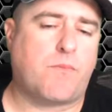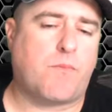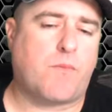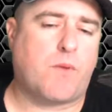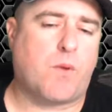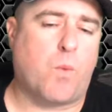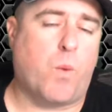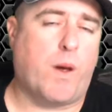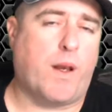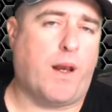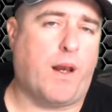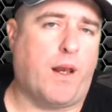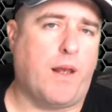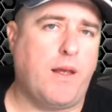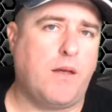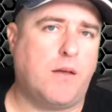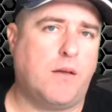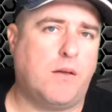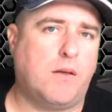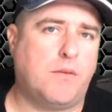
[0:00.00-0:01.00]

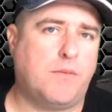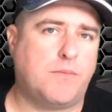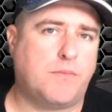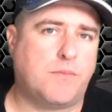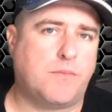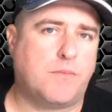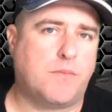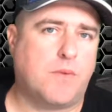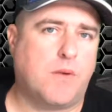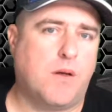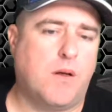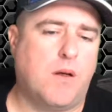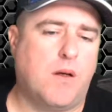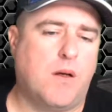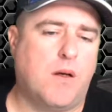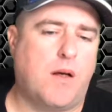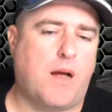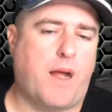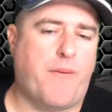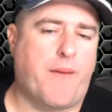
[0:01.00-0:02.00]
link,
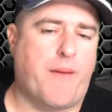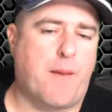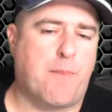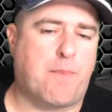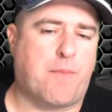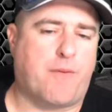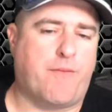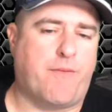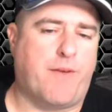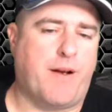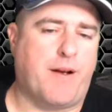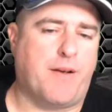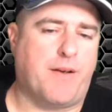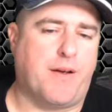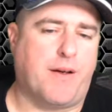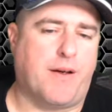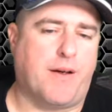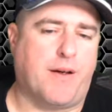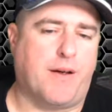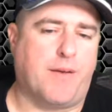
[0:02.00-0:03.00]
and that prevented
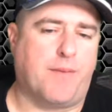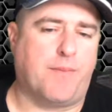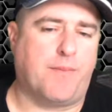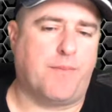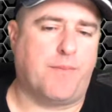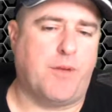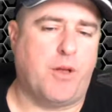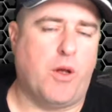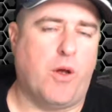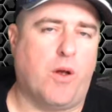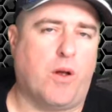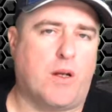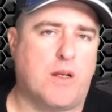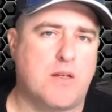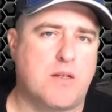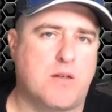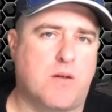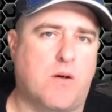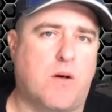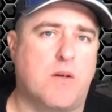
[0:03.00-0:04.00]
the early
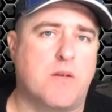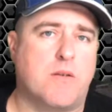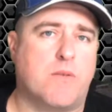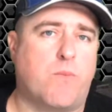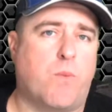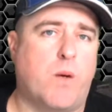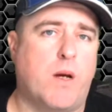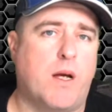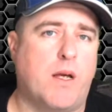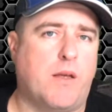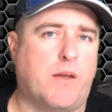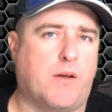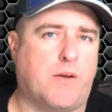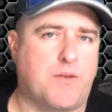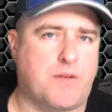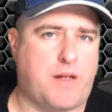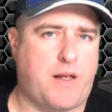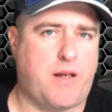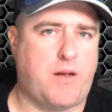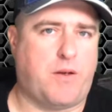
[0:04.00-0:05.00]
signs of wear I
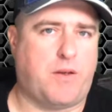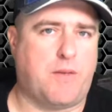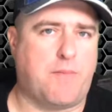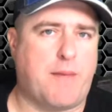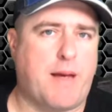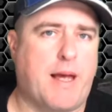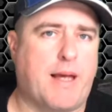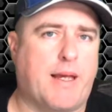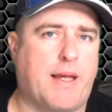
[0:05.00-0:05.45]
was getting on the back